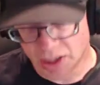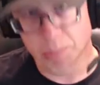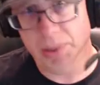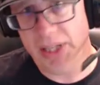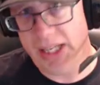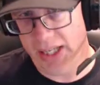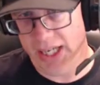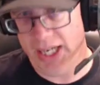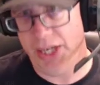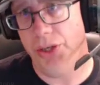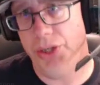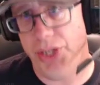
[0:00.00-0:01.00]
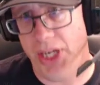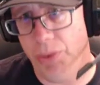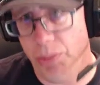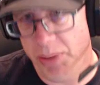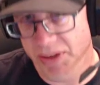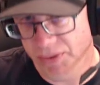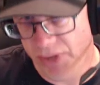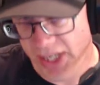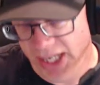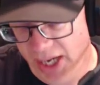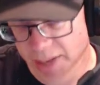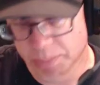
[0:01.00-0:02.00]
completely and your chair will be
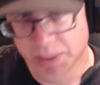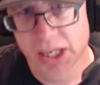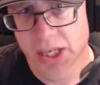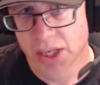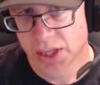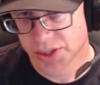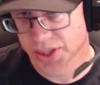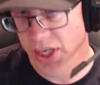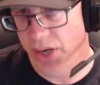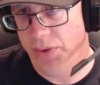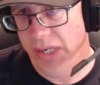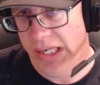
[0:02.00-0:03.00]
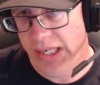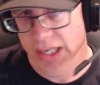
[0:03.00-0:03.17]
freed up. So